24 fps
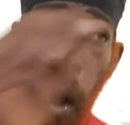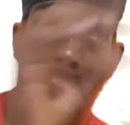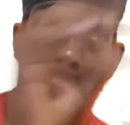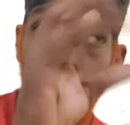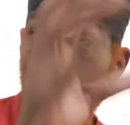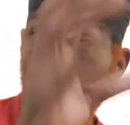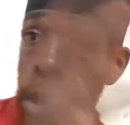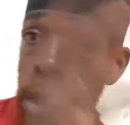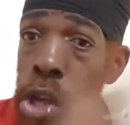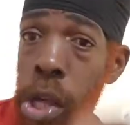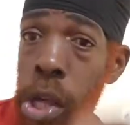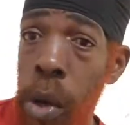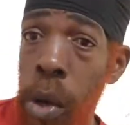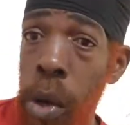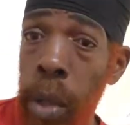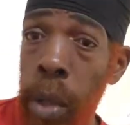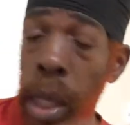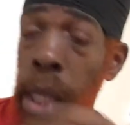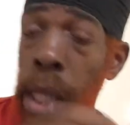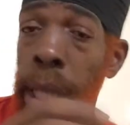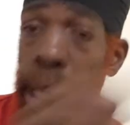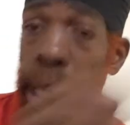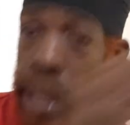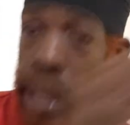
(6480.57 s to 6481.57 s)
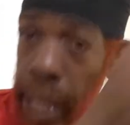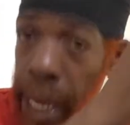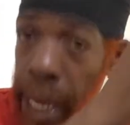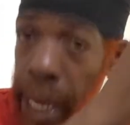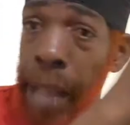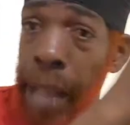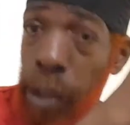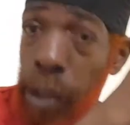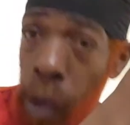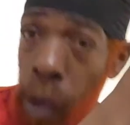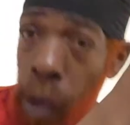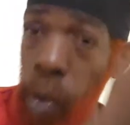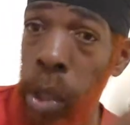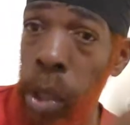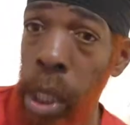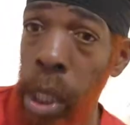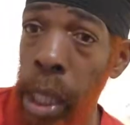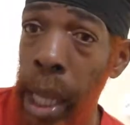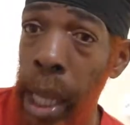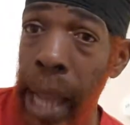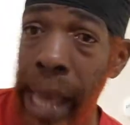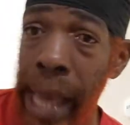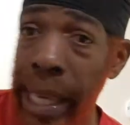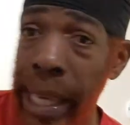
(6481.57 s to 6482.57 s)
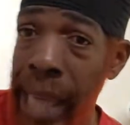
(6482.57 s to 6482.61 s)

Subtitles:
horror shows, and they got ghosts in there, like